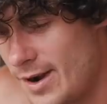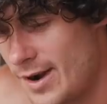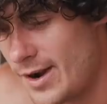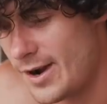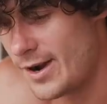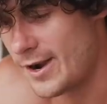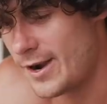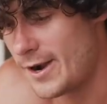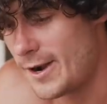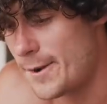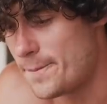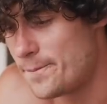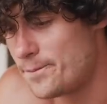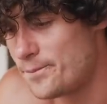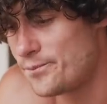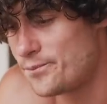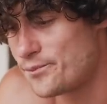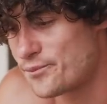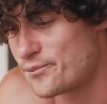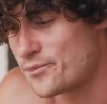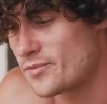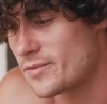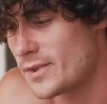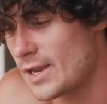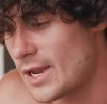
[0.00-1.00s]
Um,
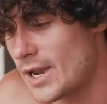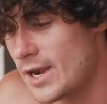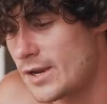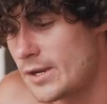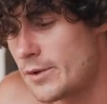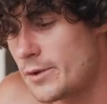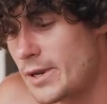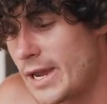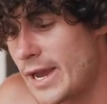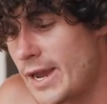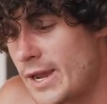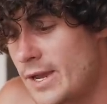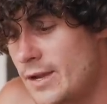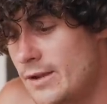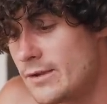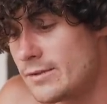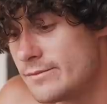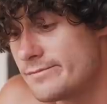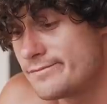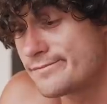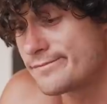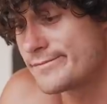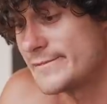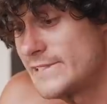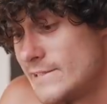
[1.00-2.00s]
are you gay?
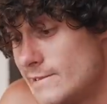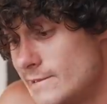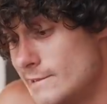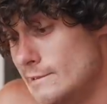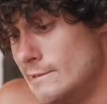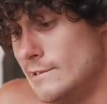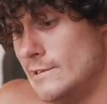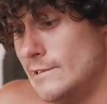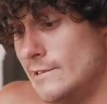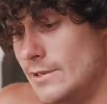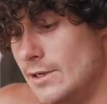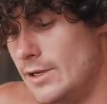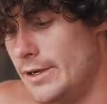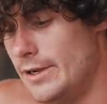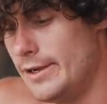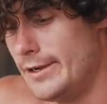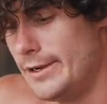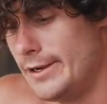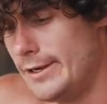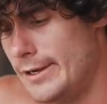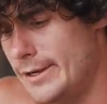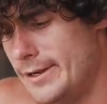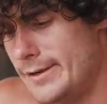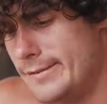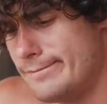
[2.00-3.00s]

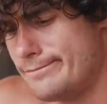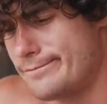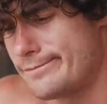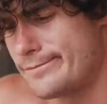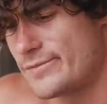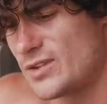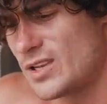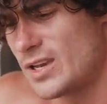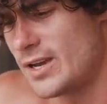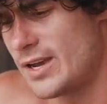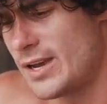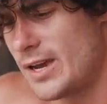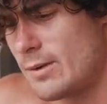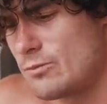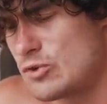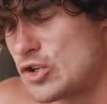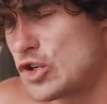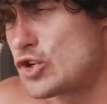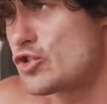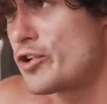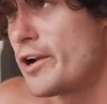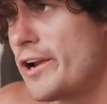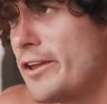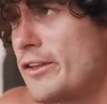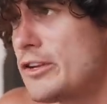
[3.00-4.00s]
Uh, I am
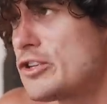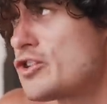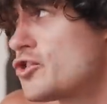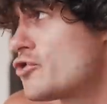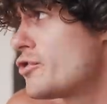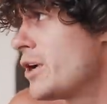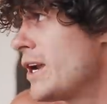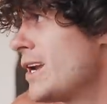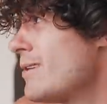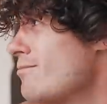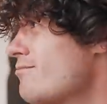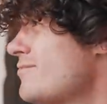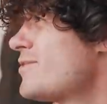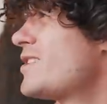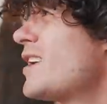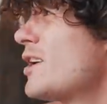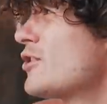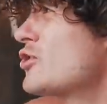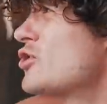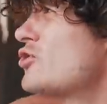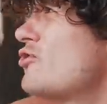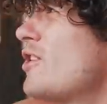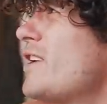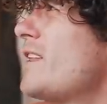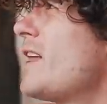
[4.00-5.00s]
straighter than straight. See
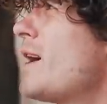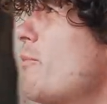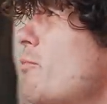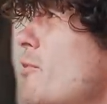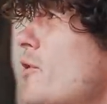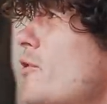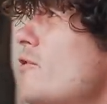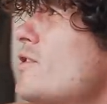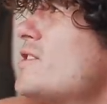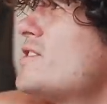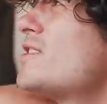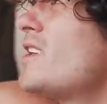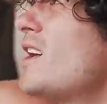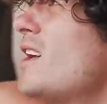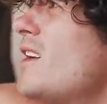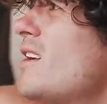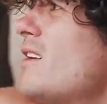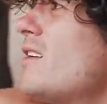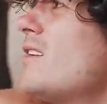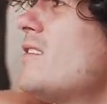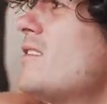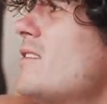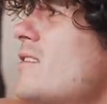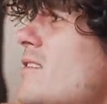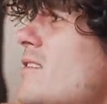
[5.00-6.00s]
how straight that pole is there?